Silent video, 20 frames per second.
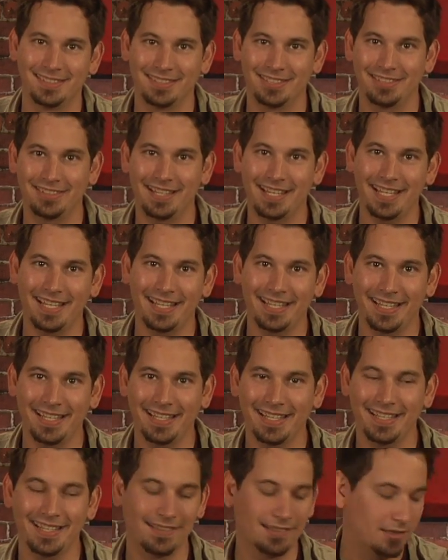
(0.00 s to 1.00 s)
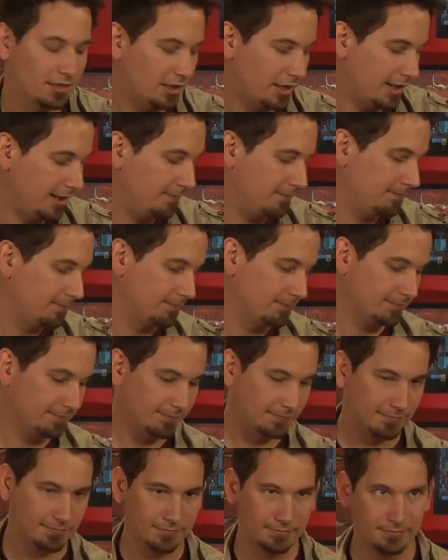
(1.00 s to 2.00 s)
Hooray! Alright.
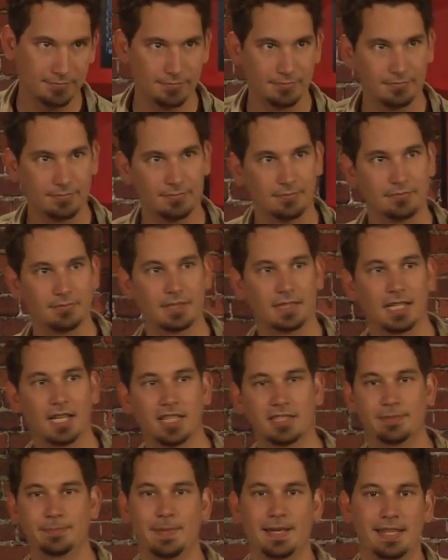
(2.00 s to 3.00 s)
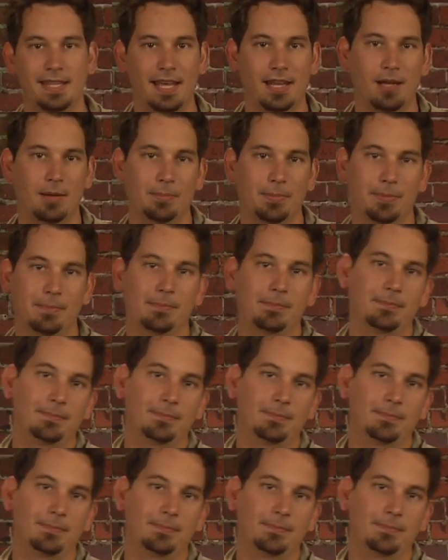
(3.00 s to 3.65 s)
I just made that up.